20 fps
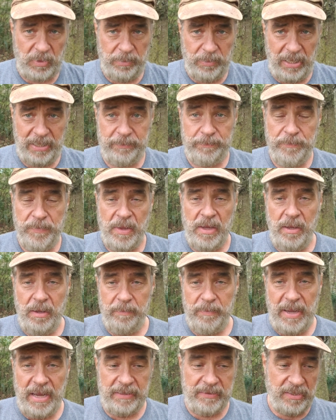But
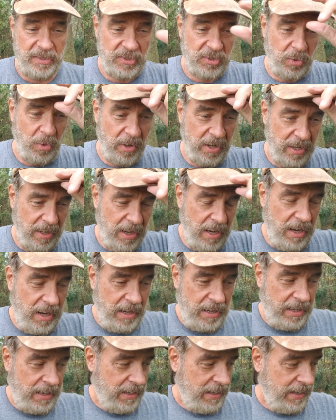back to the story.
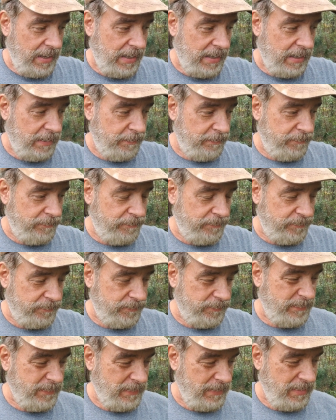
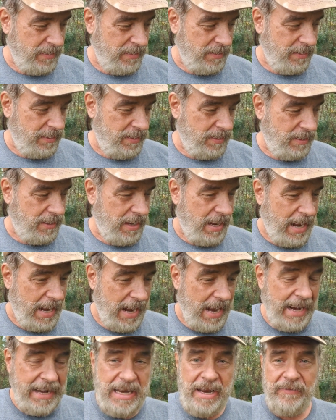
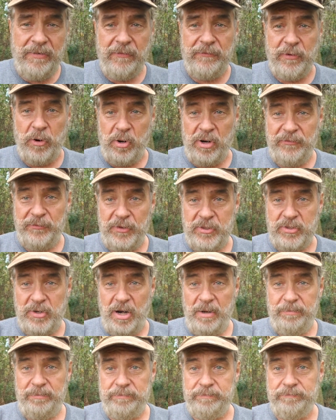I never voted for
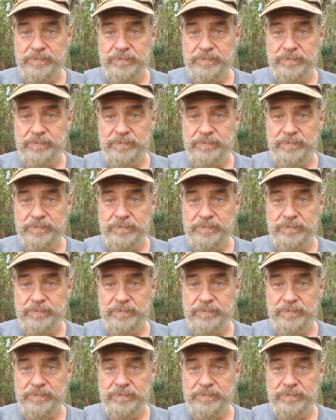Trump.